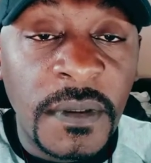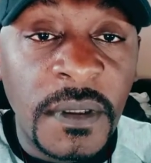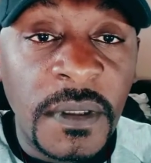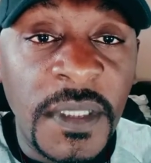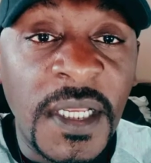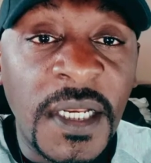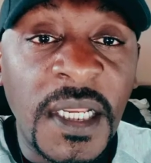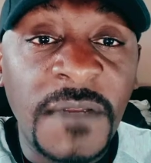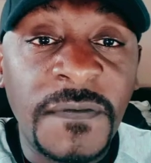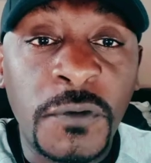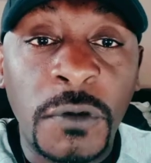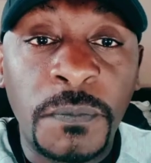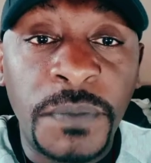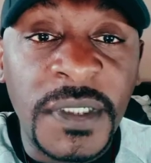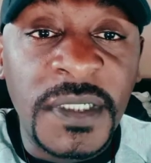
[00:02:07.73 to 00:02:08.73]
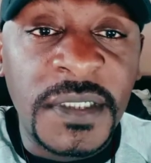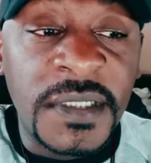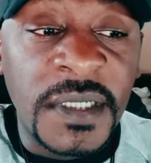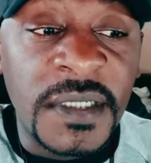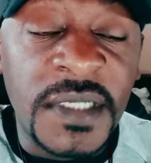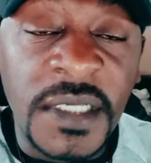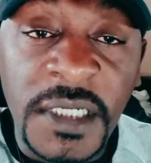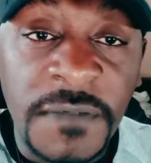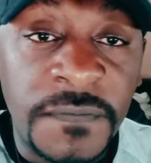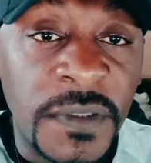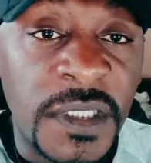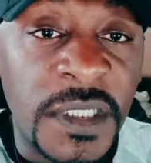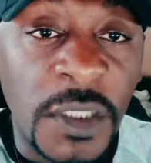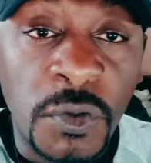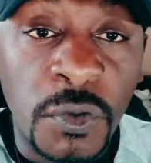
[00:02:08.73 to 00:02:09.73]
their life completely takes a
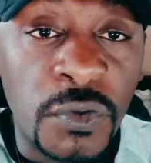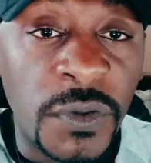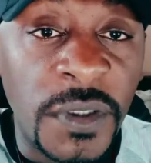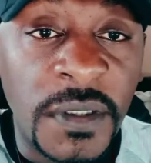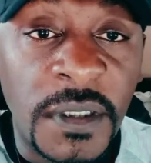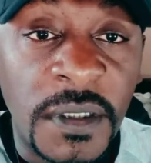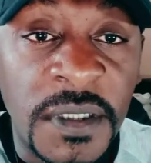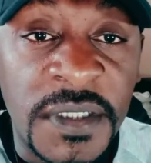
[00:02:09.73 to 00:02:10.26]
different turn altogether.